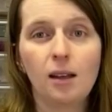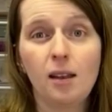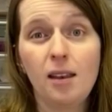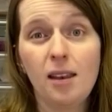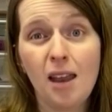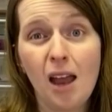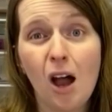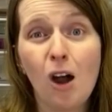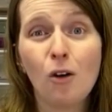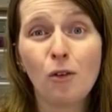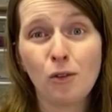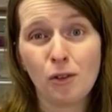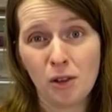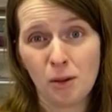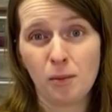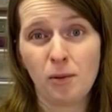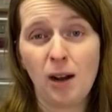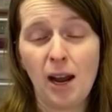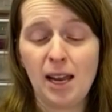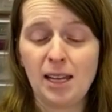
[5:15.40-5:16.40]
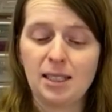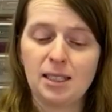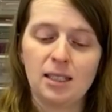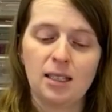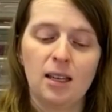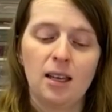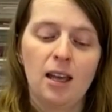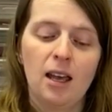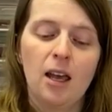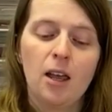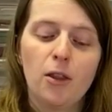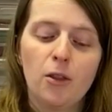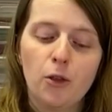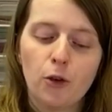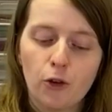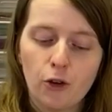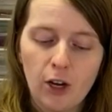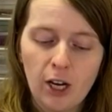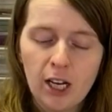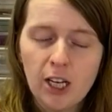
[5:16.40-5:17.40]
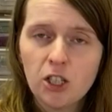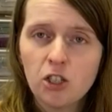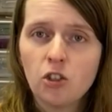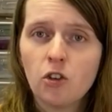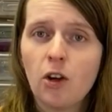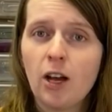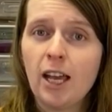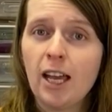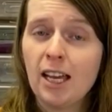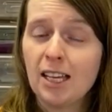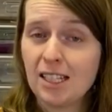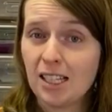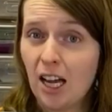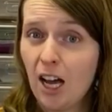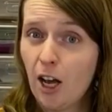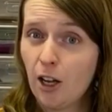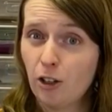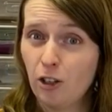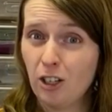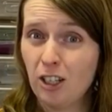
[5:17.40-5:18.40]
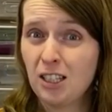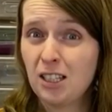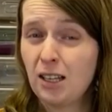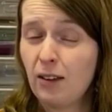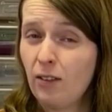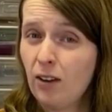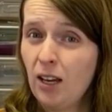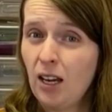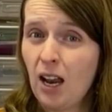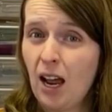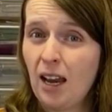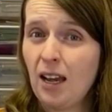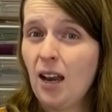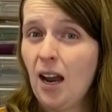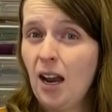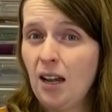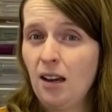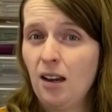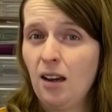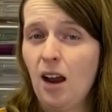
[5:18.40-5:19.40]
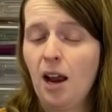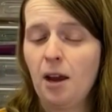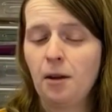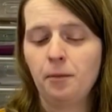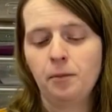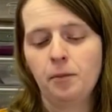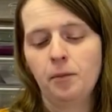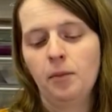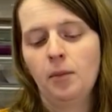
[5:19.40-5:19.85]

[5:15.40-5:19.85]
Now for the price. The Cricut Joy is $179.99.